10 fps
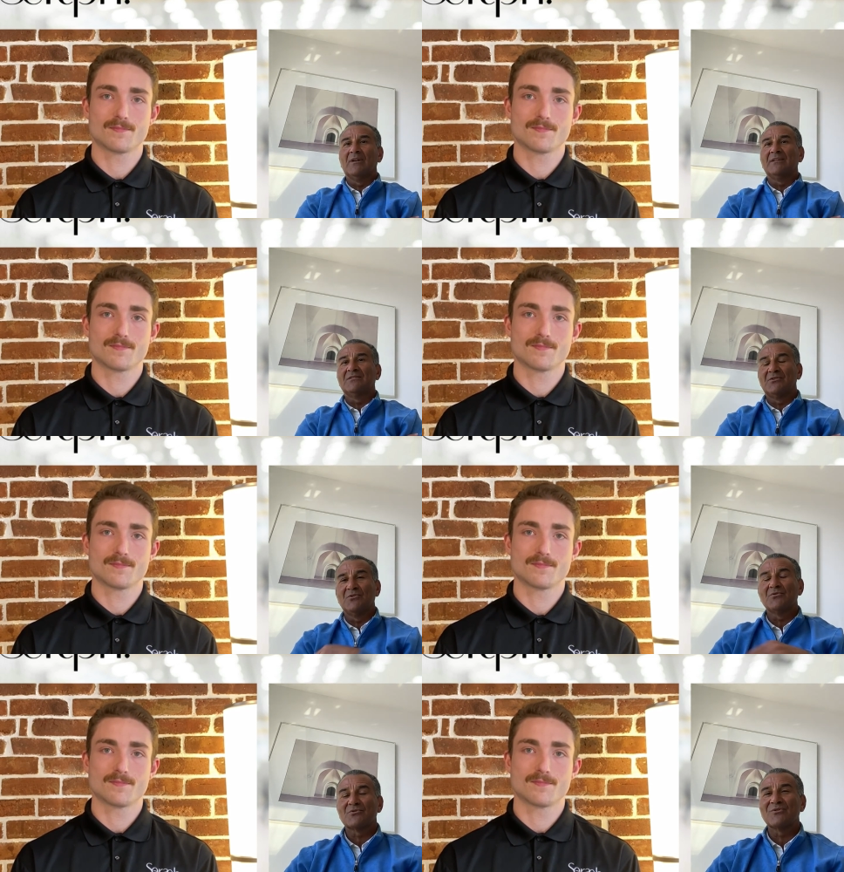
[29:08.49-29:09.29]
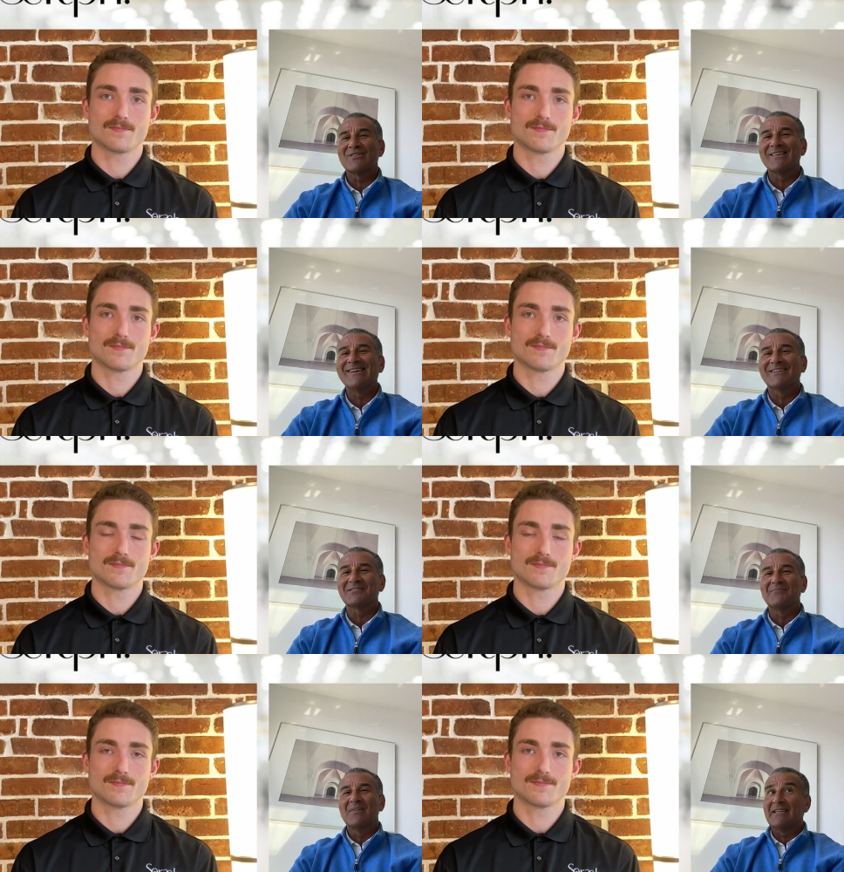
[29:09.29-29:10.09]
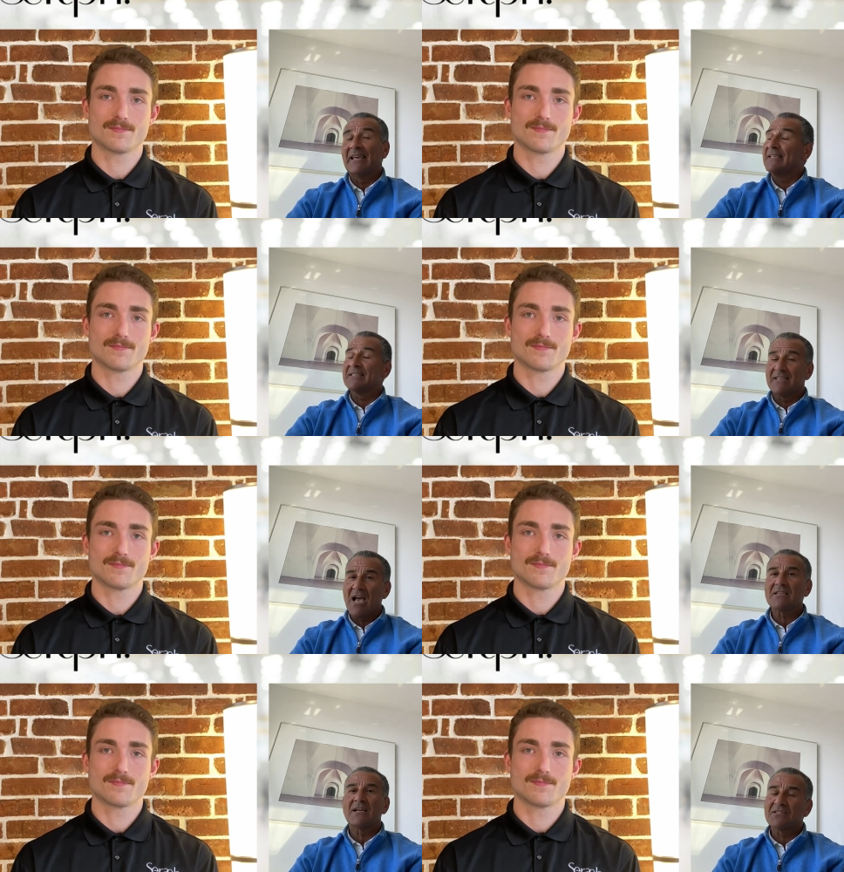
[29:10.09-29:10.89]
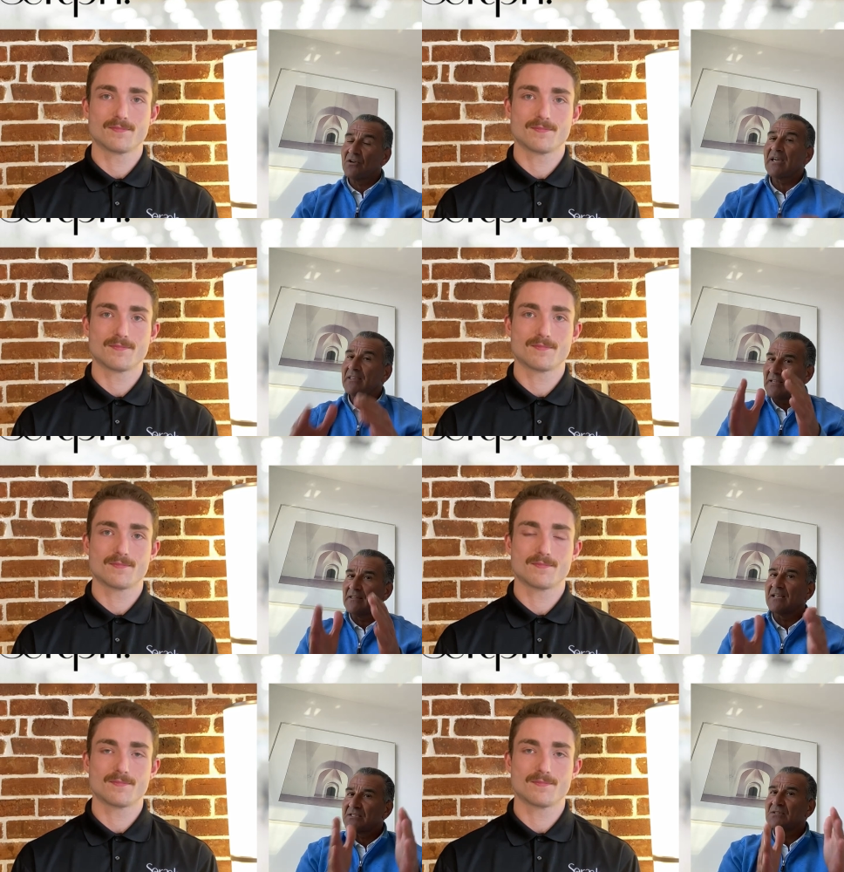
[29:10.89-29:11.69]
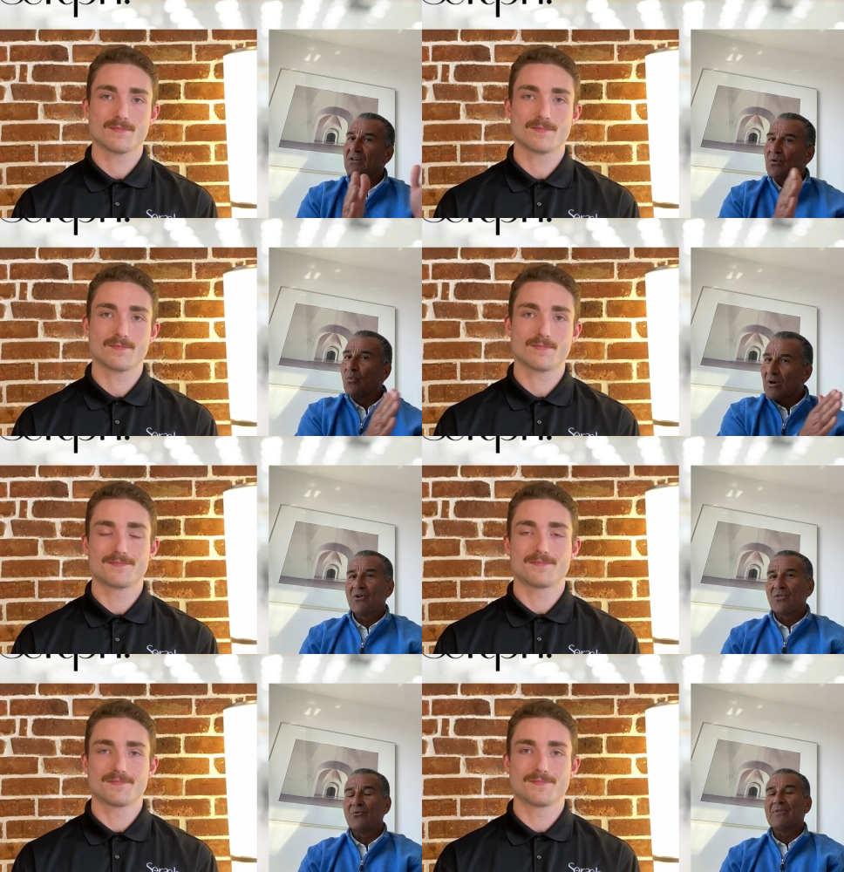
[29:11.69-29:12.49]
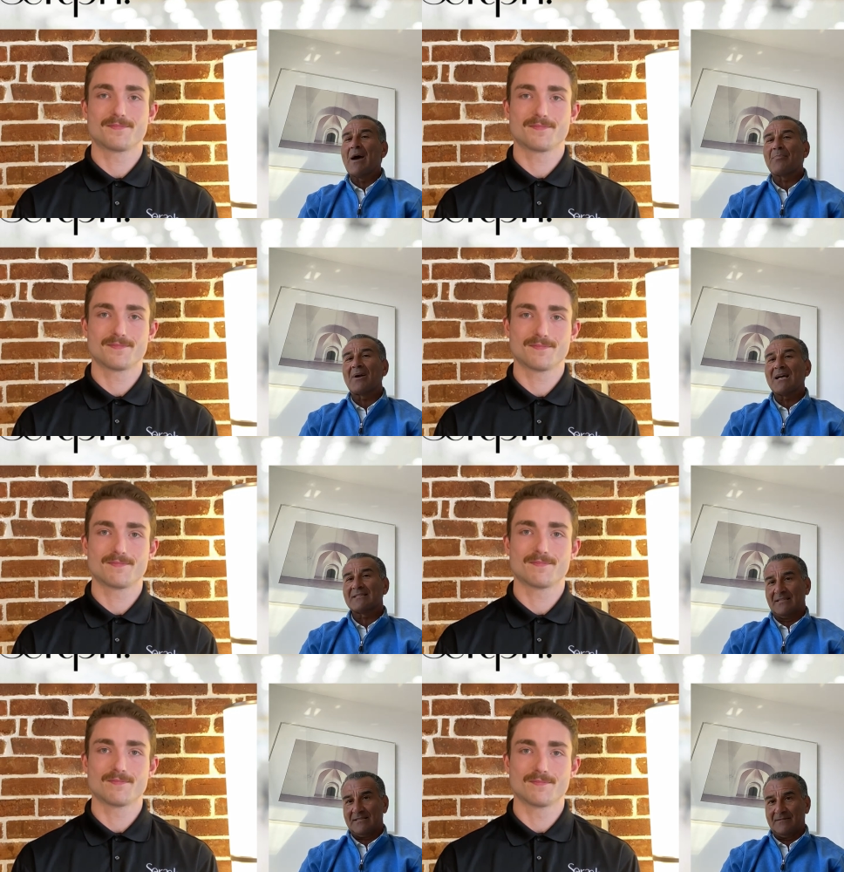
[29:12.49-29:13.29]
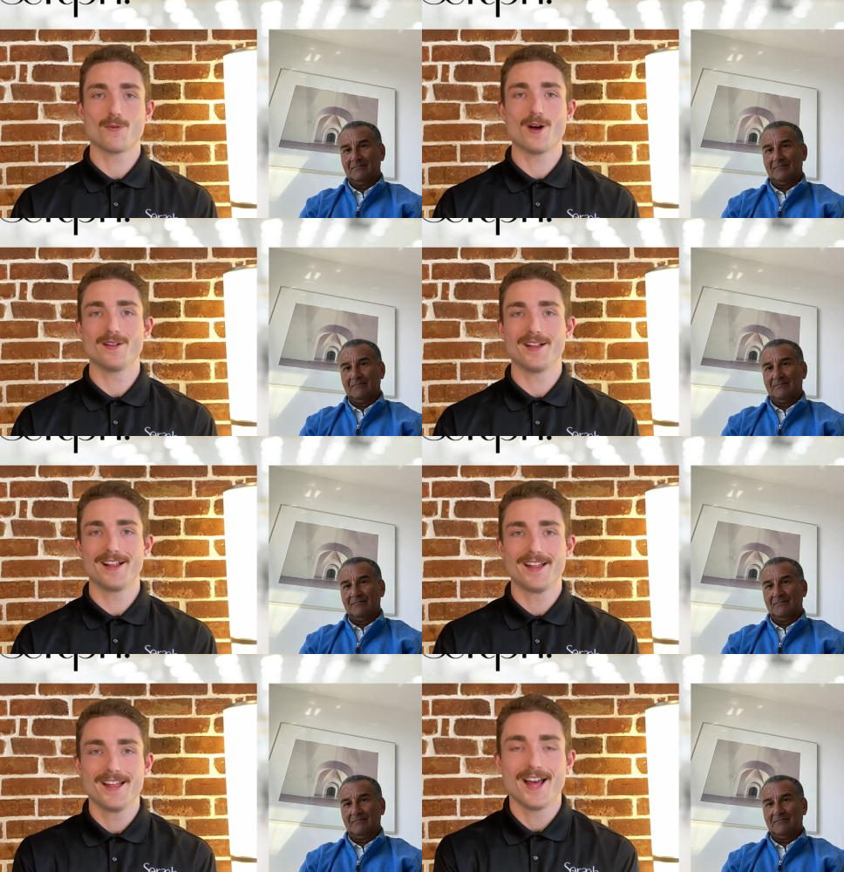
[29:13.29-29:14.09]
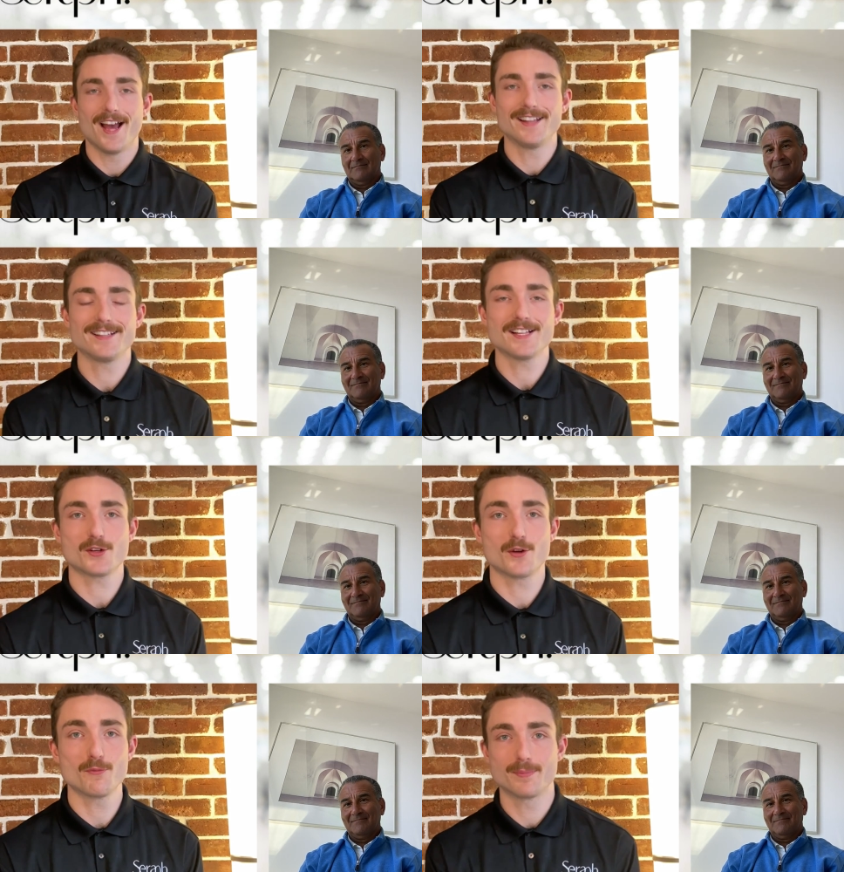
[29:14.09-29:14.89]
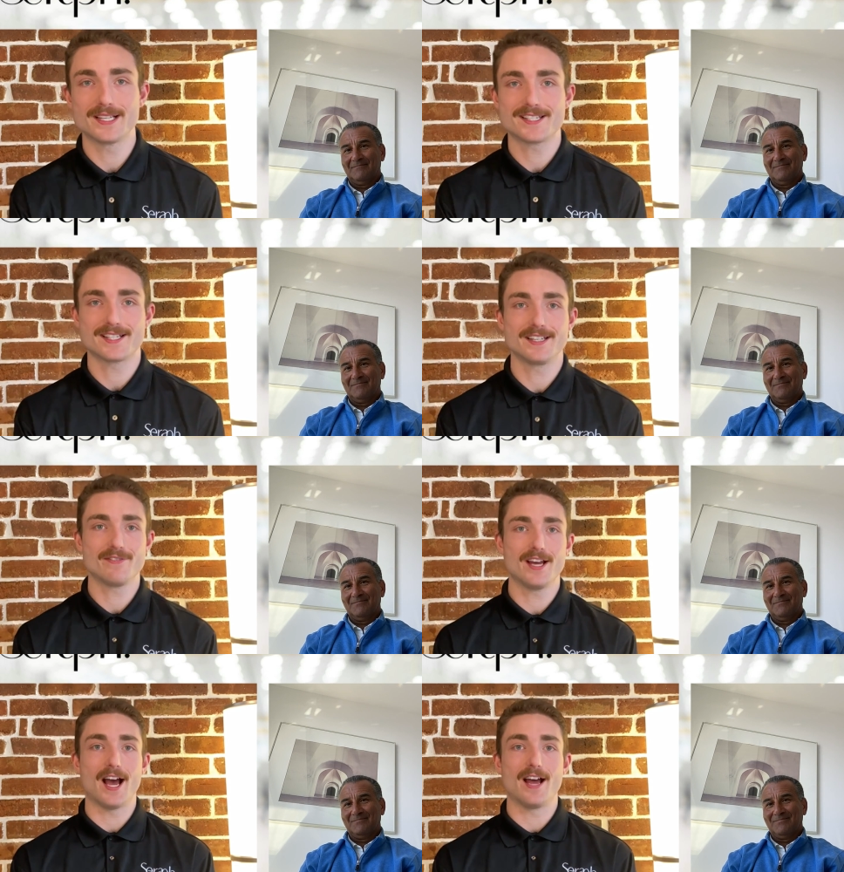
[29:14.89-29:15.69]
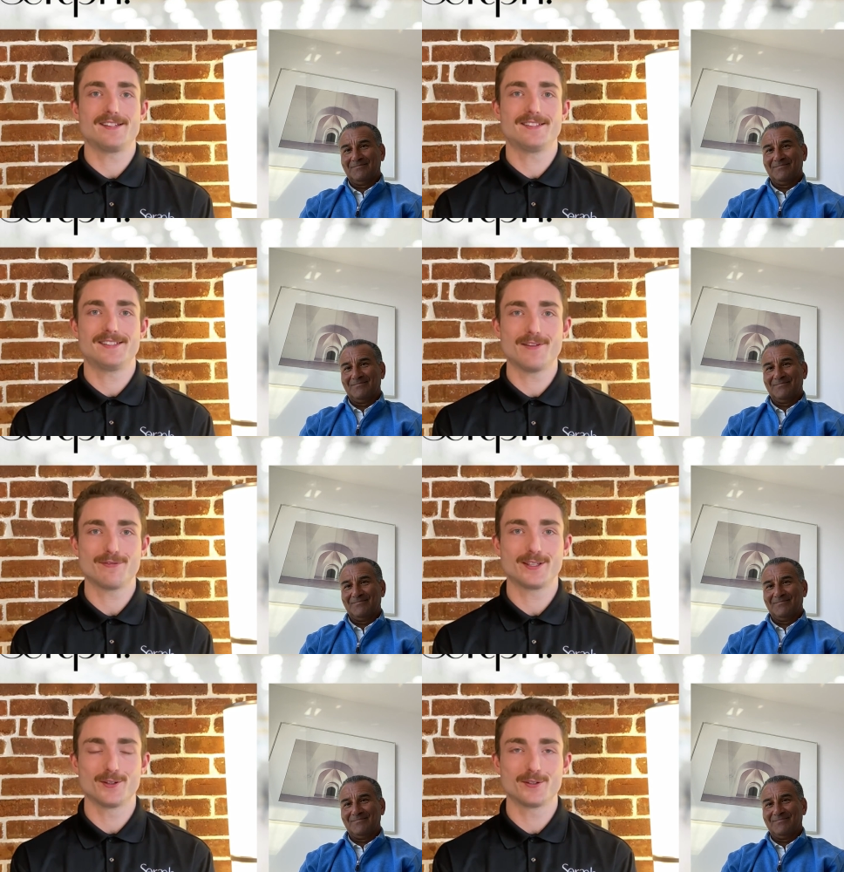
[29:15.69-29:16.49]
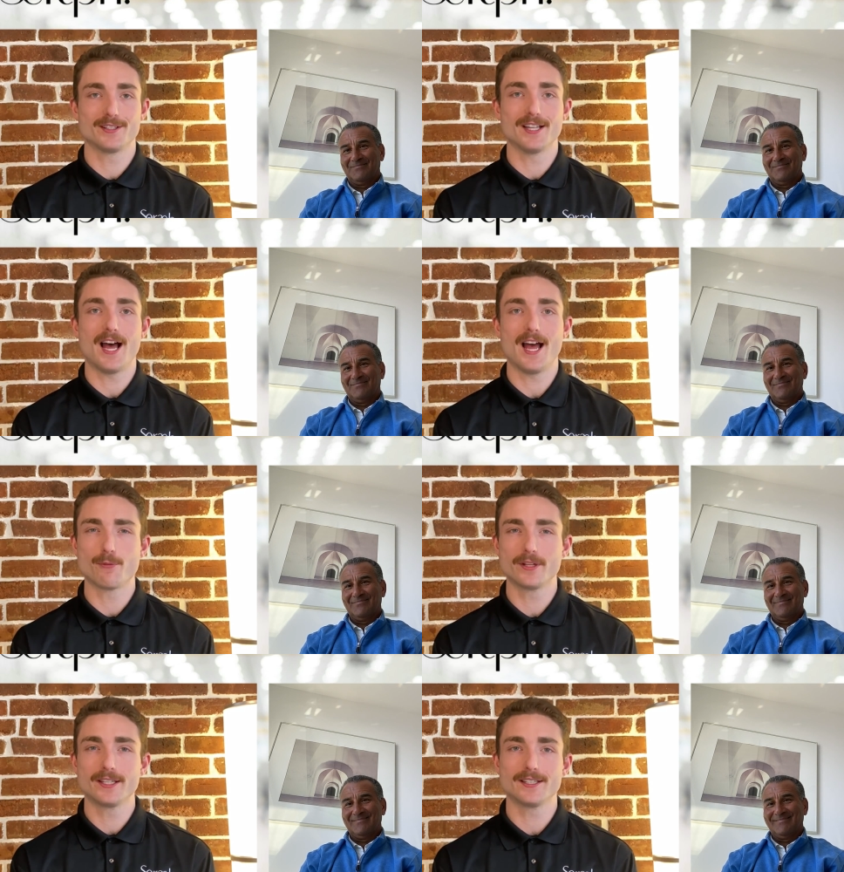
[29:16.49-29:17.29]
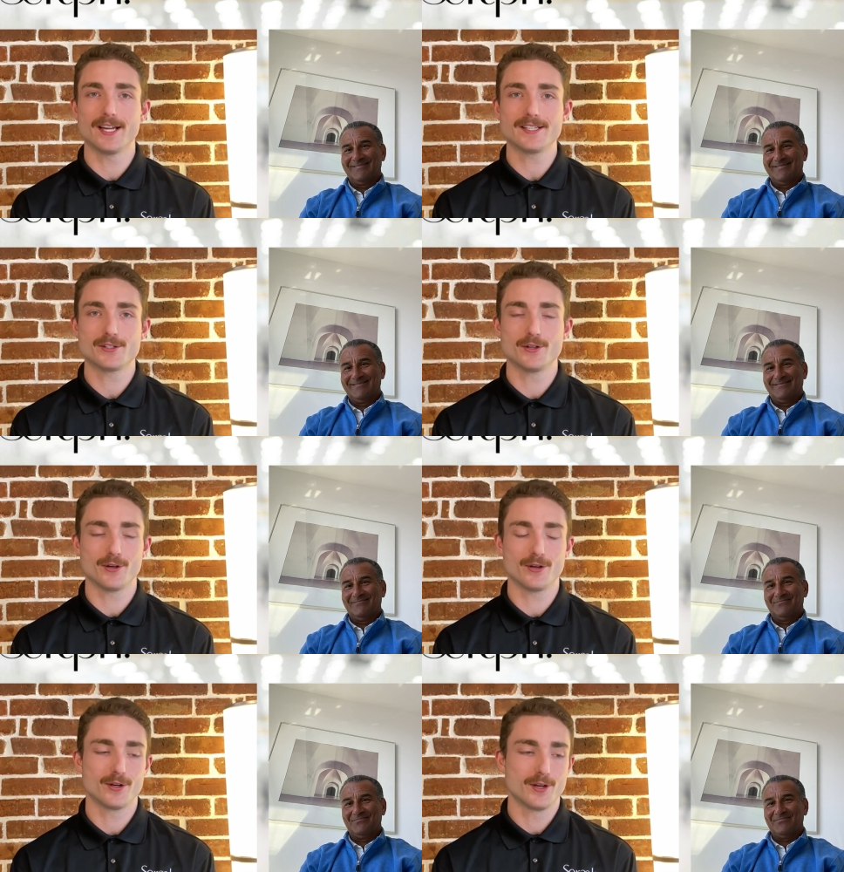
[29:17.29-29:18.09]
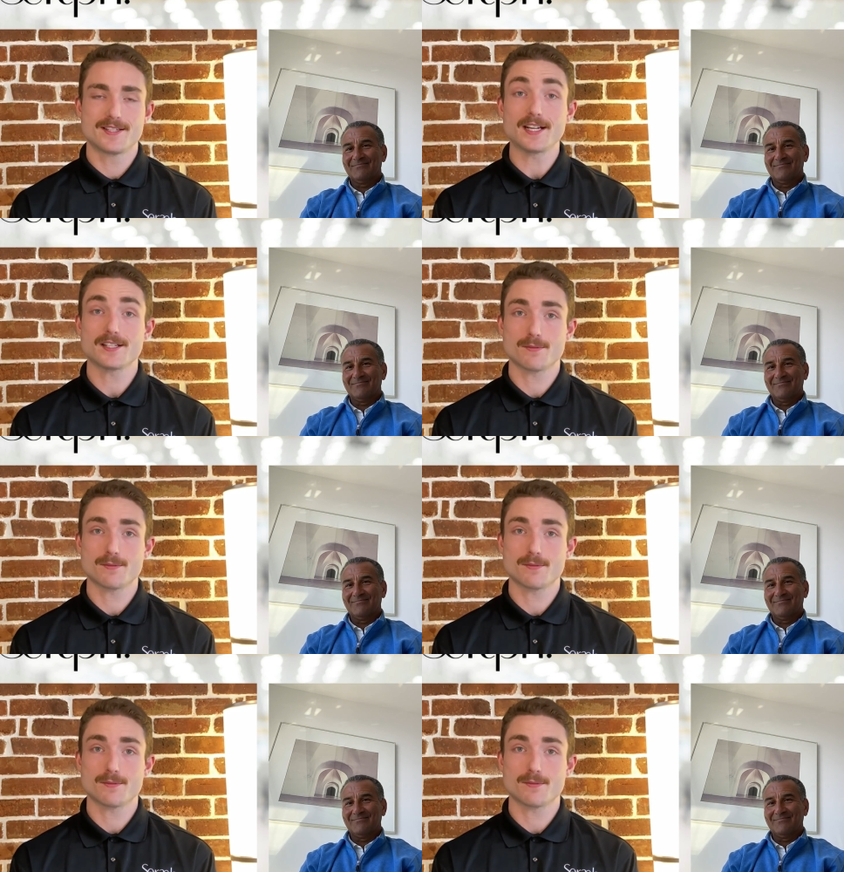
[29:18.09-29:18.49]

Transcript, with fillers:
Speaker 1: to do certain things? He says, yes. I said, okay, then let's work through that process.
Speaker 2: Well, I think that's a good place to leave it. I definitely learned a lot. I really liked your six